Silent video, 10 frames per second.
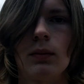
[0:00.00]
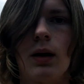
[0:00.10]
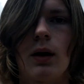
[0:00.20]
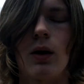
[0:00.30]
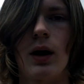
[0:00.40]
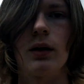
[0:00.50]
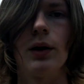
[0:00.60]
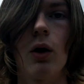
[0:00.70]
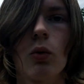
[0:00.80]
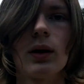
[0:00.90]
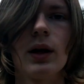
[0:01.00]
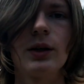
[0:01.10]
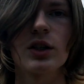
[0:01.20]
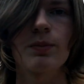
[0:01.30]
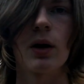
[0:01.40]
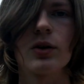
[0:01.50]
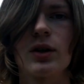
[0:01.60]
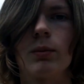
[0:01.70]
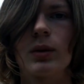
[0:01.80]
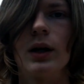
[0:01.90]
All right. No religious
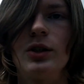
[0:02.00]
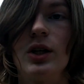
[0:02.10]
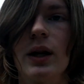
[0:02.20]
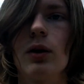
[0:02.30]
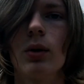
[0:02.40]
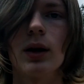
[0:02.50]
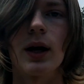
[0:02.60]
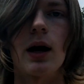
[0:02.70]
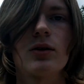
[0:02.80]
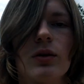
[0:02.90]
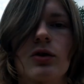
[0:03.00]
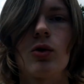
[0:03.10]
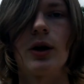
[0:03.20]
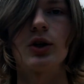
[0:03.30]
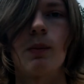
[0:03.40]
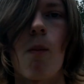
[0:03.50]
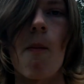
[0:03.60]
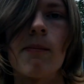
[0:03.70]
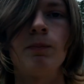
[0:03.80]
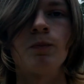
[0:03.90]
person can genuinely answer this question.
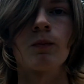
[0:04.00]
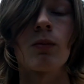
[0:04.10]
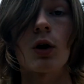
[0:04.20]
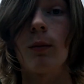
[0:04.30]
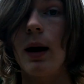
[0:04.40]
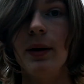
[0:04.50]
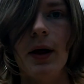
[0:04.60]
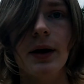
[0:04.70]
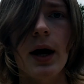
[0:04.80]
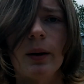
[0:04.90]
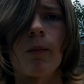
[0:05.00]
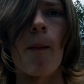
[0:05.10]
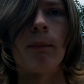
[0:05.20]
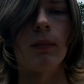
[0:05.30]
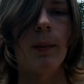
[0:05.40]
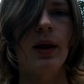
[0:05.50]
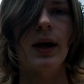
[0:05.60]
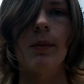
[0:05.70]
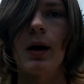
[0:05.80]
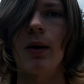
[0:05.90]
Or maybe they can. Maybe they
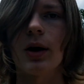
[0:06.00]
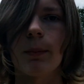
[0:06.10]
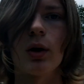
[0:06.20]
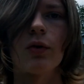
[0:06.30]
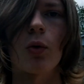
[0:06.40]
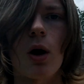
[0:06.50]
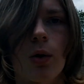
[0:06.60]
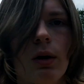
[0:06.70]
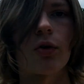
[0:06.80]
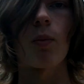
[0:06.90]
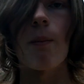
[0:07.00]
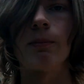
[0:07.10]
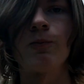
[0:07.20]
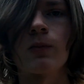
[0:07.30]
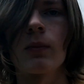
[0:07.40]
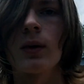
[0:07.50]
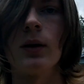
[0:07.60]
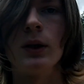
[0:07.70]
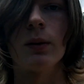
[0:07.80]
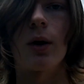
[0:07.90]
can. Maybe I'll get proven wrong. Who knows?
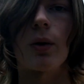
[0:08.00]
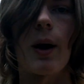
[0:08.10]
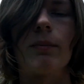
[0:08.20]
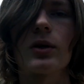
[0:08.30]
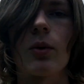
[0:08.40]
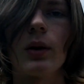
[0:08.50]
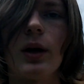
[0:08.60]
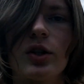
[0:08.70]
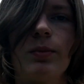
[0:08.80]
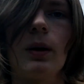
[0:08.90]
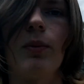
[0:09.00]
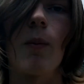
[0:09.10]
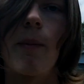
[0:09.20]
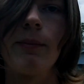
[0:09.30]
But okay. So, religious people.